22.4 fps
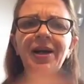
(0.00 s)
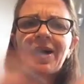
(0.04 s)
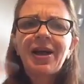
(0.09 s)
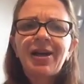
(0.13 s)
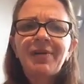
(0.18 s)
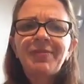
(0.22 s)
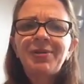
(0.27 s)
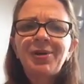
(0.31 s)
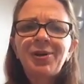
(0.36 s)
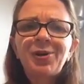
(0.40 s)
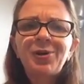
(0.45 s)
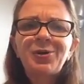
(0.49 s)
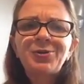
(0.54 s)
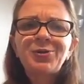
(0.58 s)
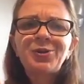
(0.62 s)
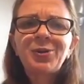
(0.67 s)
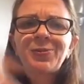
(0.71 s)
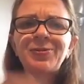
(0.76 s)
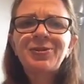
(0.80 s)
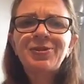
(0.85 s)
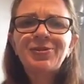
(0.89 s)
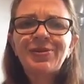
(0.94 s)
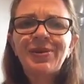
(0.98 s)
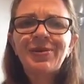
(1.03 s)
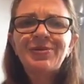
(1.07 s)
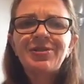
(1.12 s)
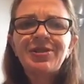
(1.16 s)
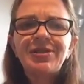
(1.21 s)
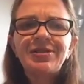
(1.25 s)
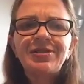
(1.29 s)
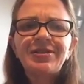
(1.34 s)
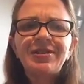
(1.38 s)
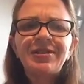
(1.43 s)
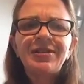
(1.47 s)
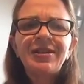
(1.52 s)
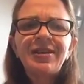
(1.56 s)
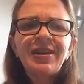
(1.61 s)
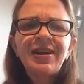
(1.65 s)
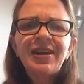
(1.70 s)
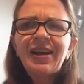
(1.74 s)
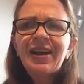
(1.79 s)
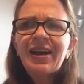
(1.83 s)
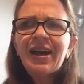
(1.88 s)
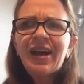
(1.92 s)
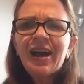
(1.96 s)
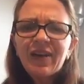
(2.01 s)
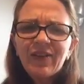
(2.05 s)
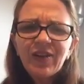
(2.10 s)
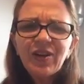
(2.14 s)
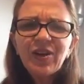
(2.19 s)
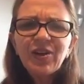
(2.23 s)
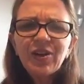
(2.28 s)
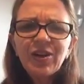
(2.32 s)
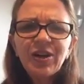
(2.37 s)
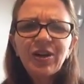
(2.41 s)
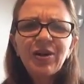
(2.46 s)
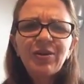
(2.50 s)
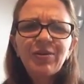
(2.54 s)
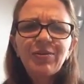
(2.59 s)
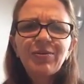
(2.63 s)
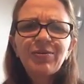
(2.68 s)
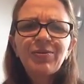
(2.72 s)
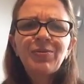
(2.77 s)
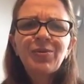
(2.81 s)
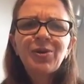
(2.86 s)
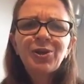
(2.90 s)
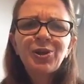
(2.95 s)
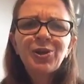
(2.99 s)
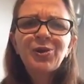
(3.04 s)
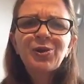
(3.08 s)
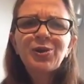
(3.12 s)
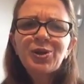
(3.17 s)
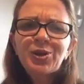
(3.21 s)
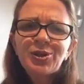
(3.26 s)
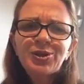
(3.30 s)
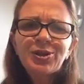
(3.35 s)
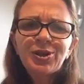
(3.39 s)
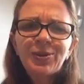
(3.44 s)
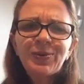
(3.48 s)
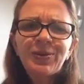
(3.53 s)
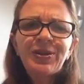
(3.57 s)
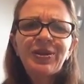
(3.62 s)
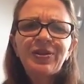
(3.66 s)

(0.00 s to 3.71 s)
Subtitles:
your job descriptions and have a look at what you could do when you